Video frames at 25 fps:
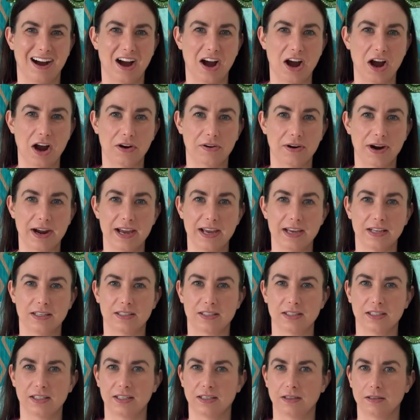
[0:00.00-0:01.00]
All right,
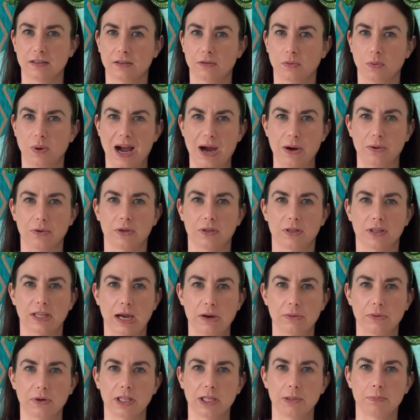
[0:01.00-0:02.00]
wow,
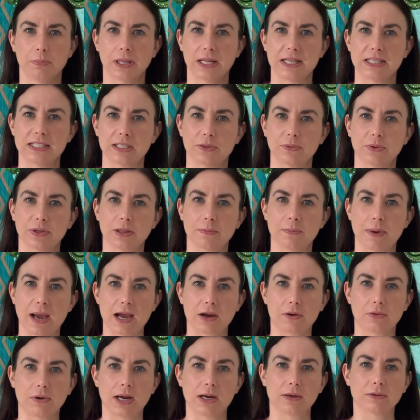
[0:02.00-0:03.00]
that really blends in with the
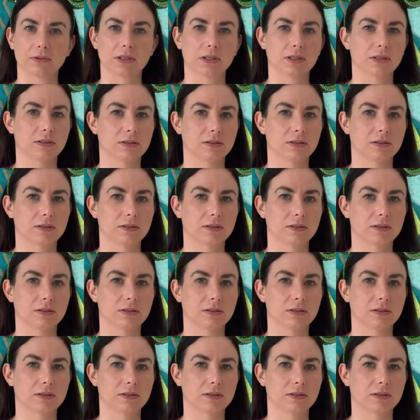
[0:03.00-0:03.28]
background.